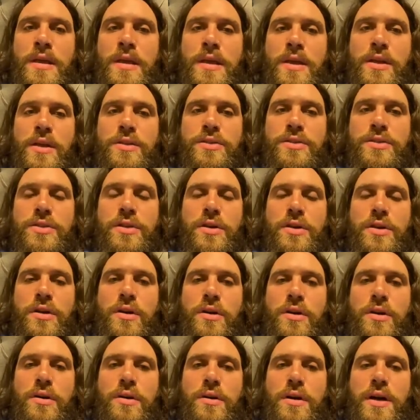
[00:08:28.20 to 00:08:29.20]

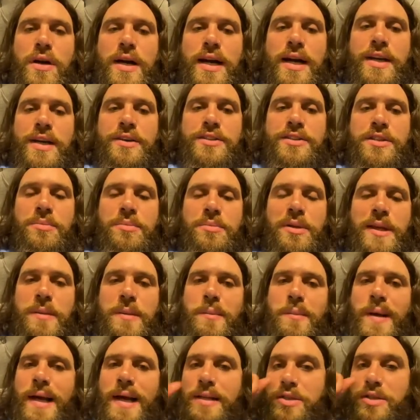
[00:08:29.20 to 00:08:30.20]
So I used to play in
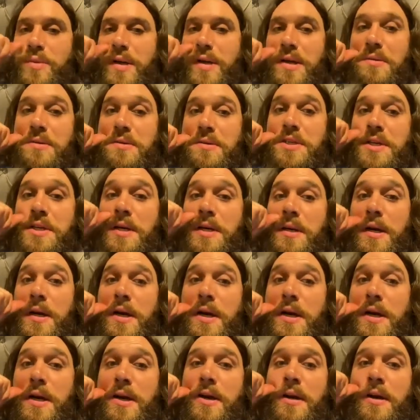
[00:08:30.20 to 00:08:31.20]
bands when I was
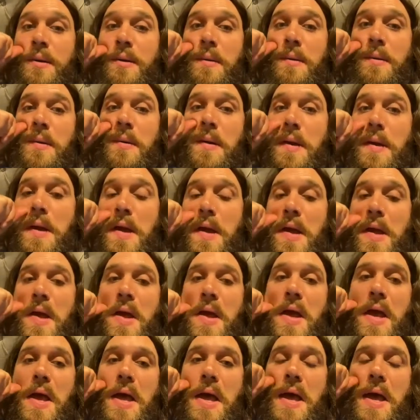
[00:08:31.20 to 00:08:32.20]
younger, and
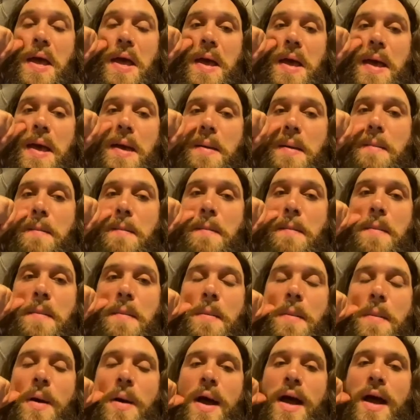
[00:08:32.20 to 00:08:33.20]

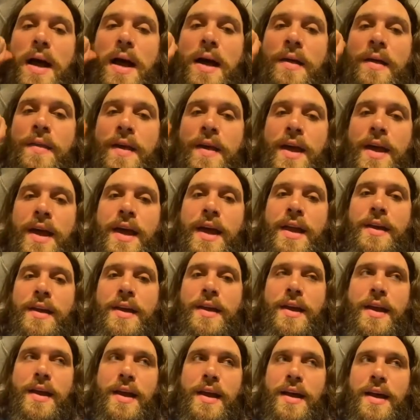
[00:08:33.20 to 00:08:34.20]

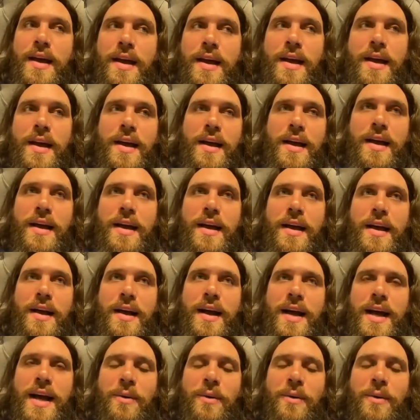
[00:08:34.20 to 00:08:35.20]
then
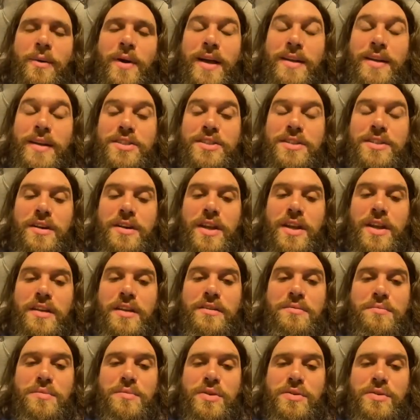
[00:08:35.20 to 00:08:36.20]
I went and studied
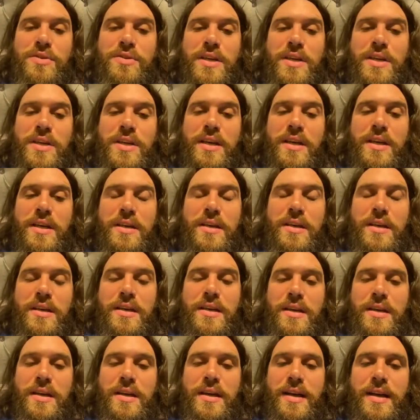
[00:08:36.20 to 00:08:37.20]
music
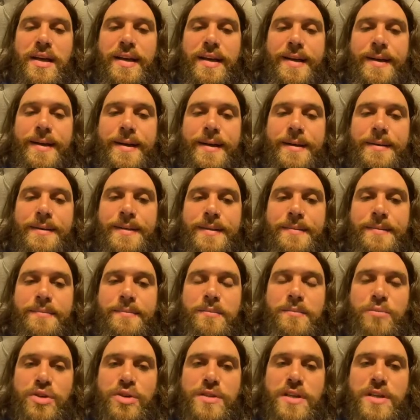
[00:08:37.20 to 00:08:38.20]
and
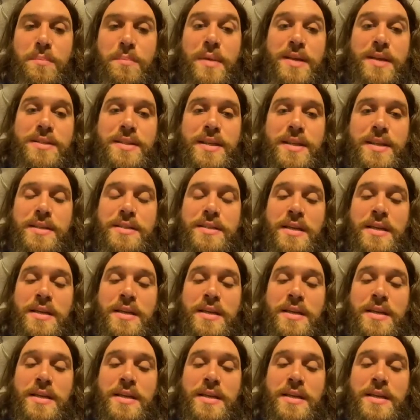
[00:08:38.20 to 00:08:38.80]
music business.